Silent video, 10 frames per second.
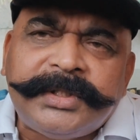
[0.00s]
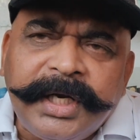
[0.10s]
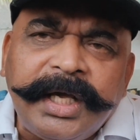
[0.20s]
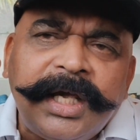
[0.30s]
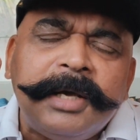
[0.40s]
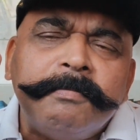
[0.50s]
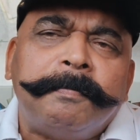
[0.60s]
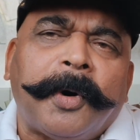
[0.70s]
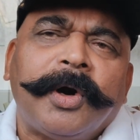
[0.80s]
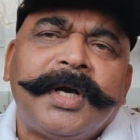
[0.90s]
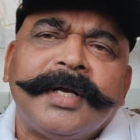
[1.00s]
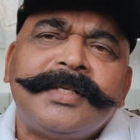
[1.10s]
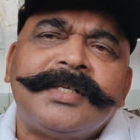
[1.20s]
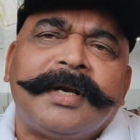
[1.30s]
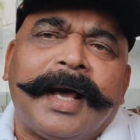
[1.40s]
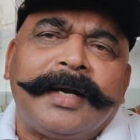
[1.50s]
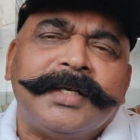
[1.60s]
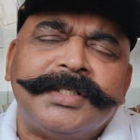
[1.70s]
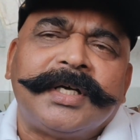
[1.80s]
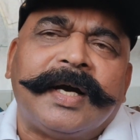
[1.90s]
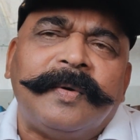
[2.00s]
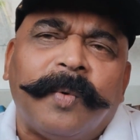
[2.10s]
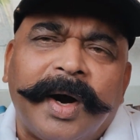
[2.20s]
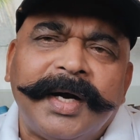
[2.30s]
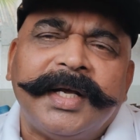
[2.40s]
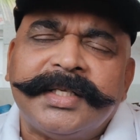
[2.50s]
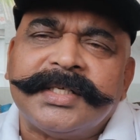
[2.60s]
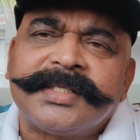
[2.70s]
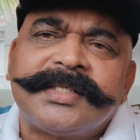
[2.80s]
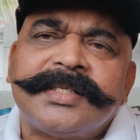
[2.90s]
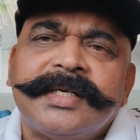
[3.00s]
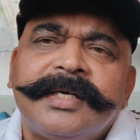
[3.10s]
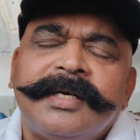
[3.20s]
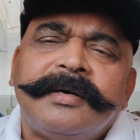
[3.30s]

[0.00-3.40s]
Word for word: three important strategic advantages